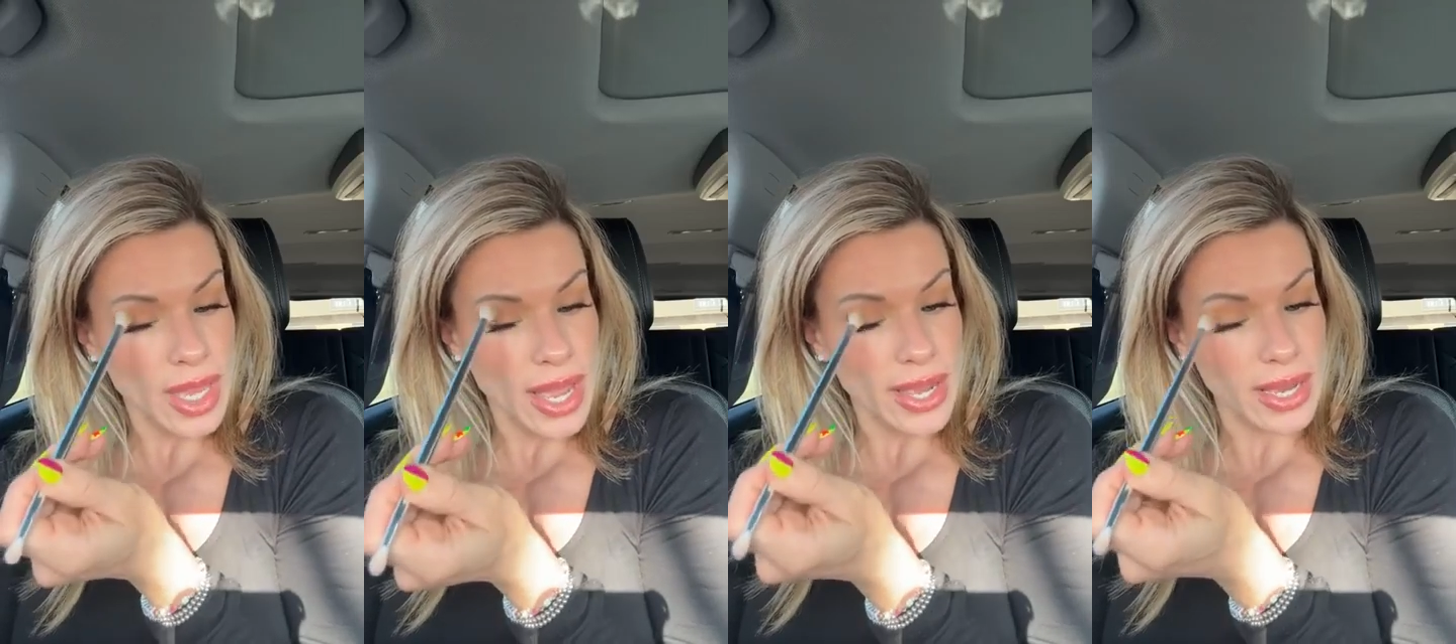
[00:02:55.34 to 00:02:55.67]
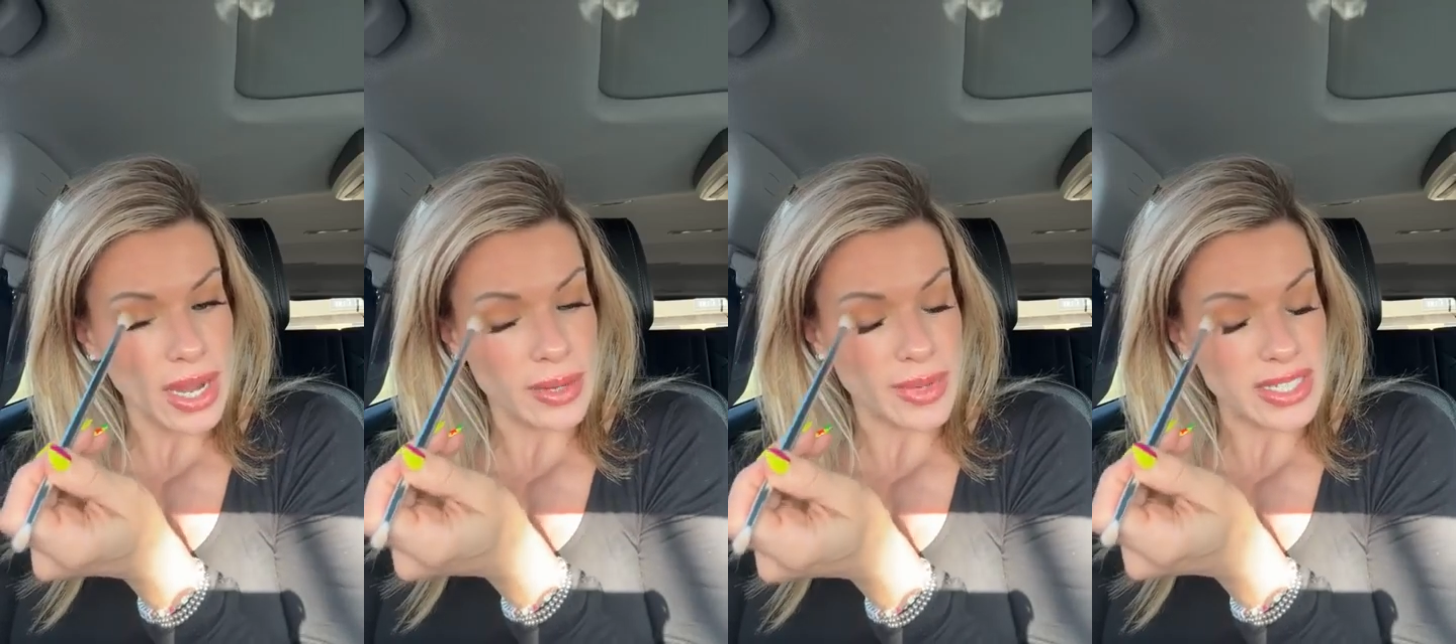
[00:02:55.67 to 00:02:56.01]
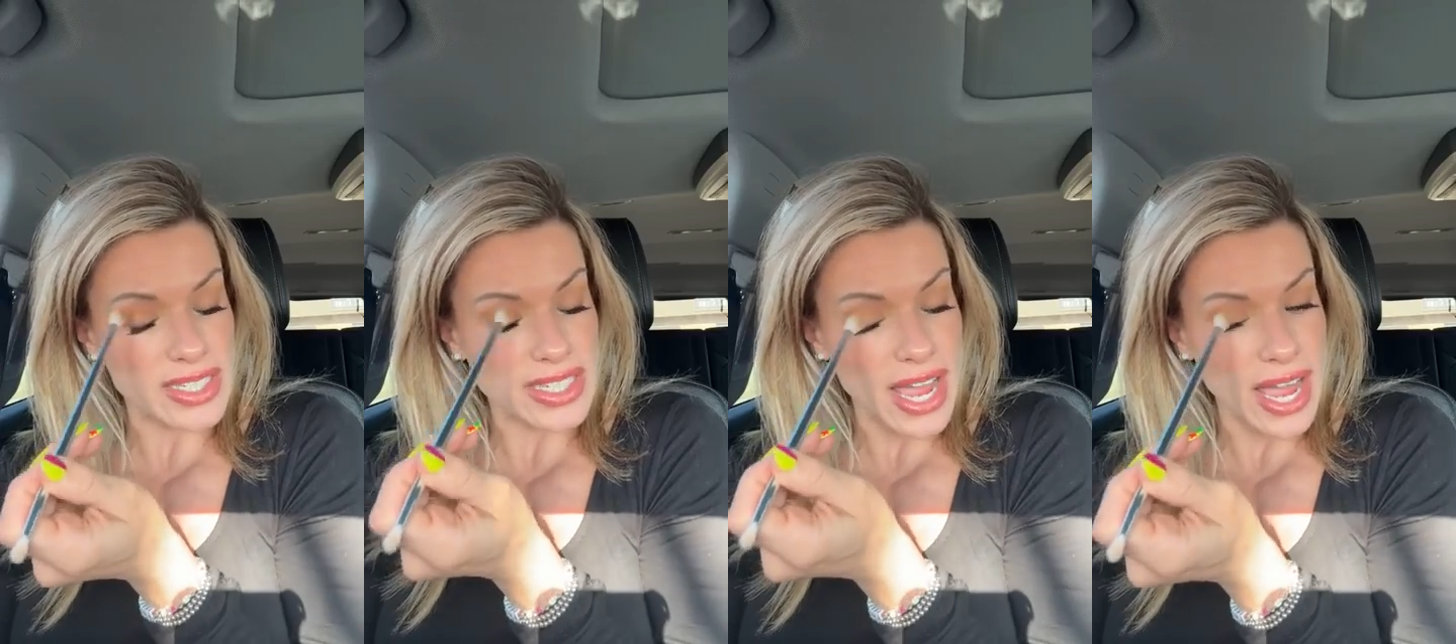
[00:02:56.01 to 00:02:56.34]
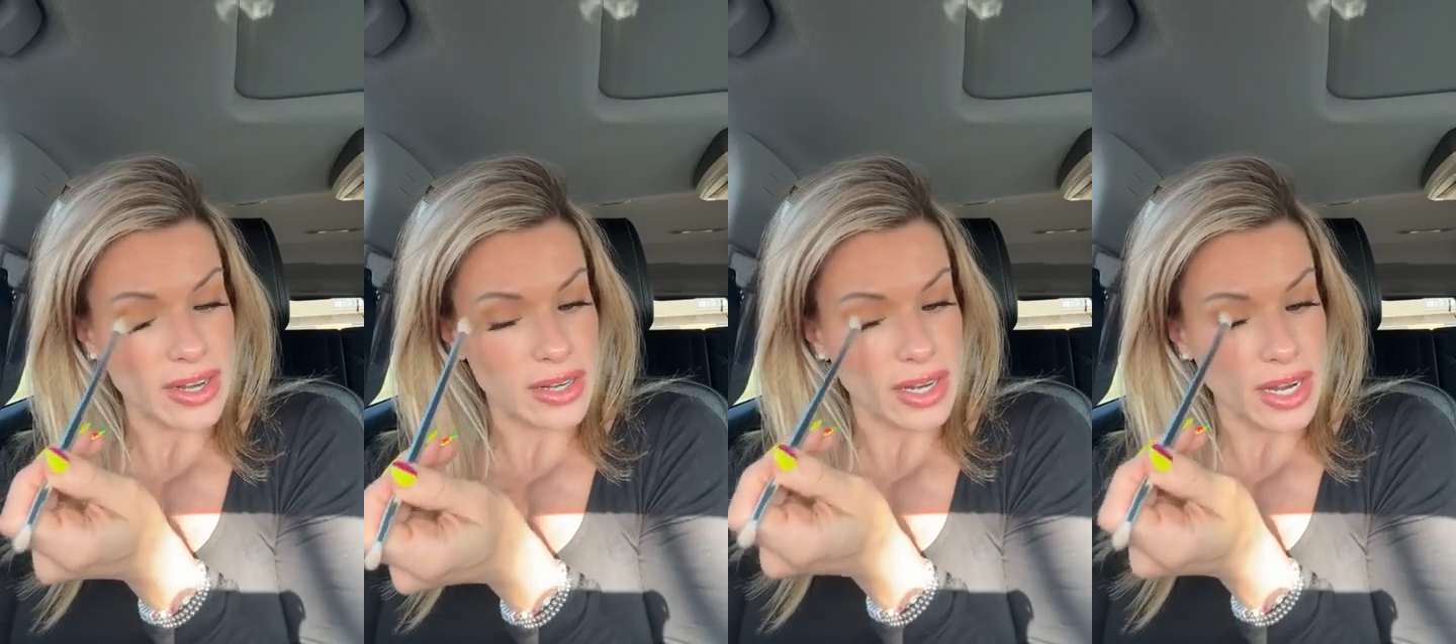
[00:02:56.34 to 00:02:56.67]
I got them on
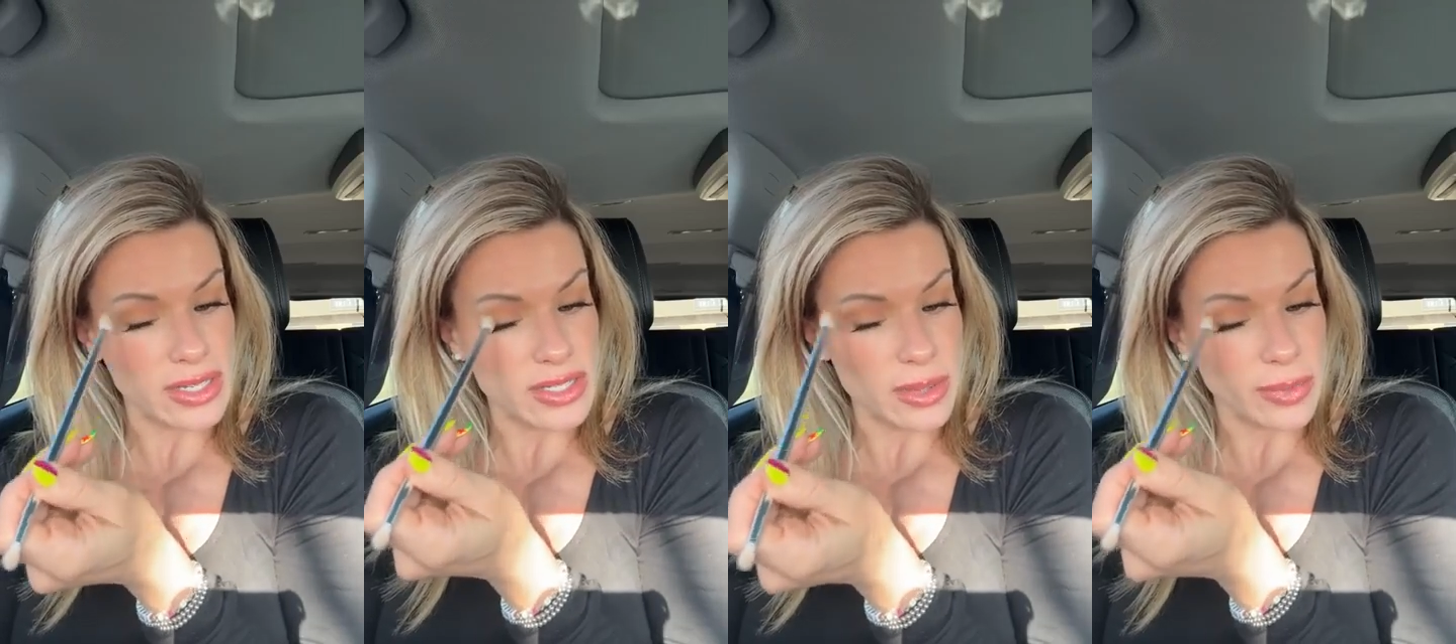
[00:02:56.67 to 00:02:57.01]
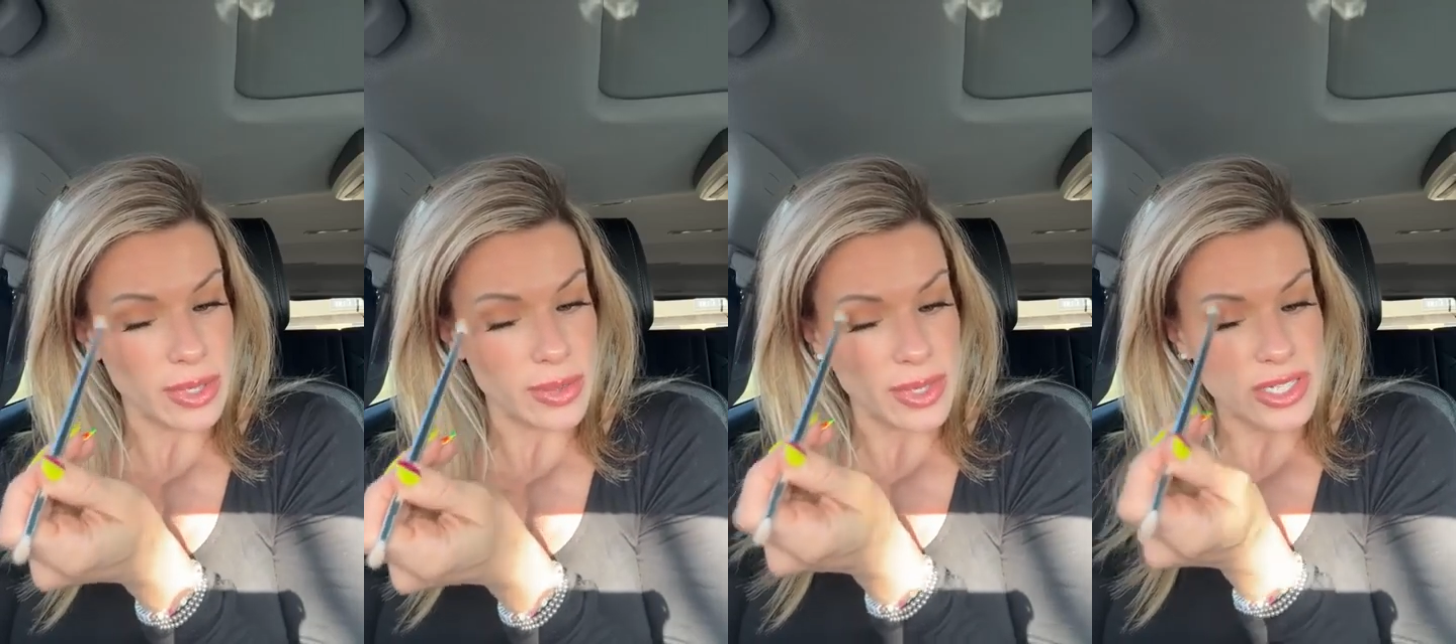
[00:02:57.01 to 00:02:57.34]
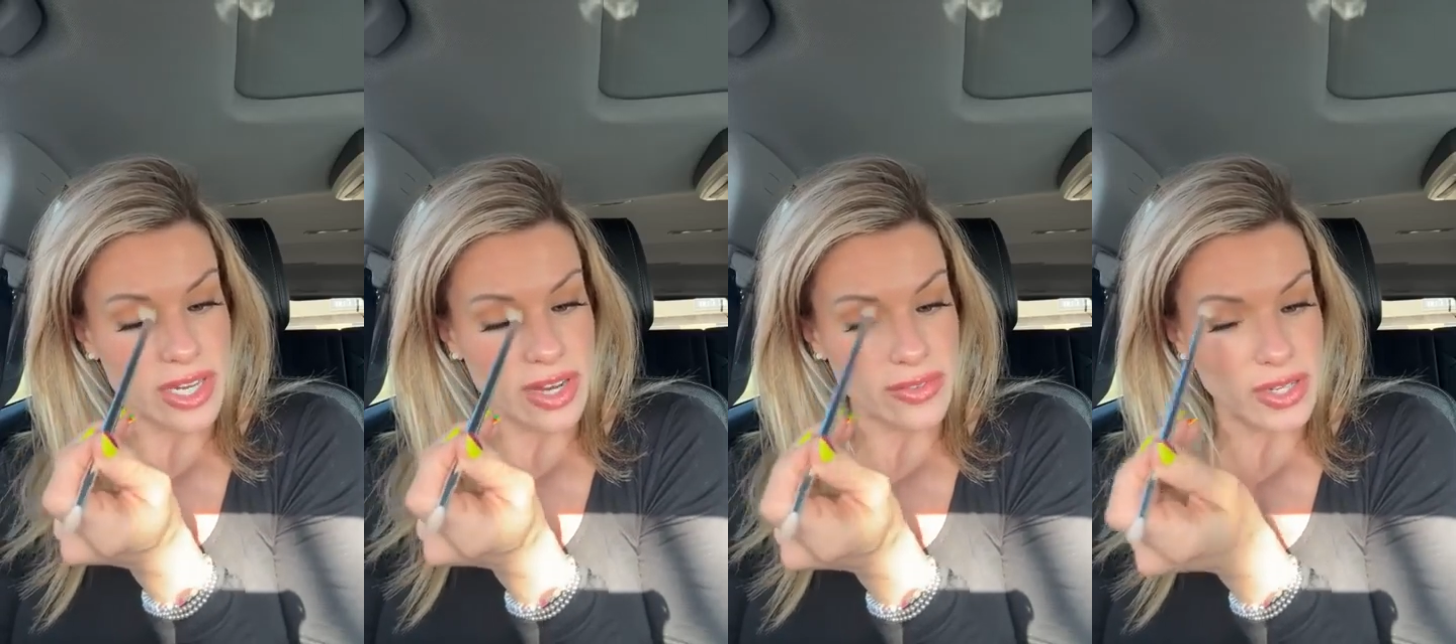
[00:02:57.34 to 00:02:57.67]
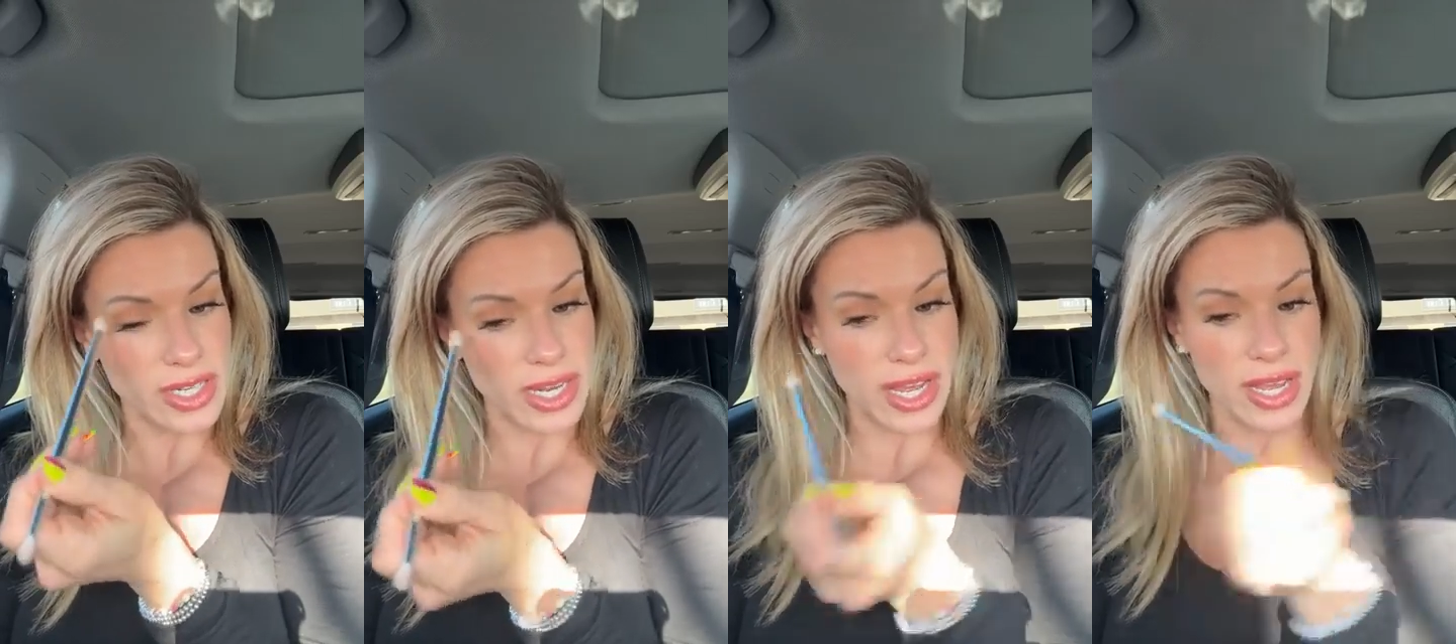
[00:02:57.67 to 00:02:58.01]
Saturday, so pretty much
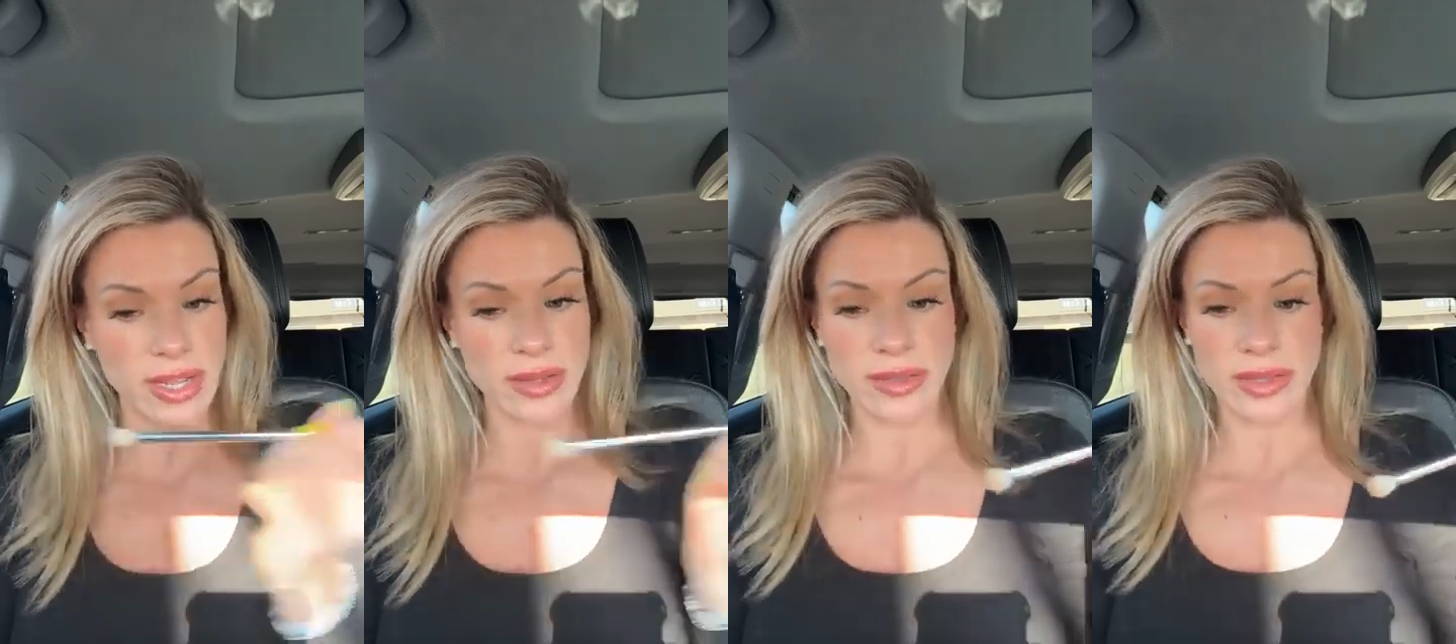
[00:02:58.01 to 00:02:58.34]
every day.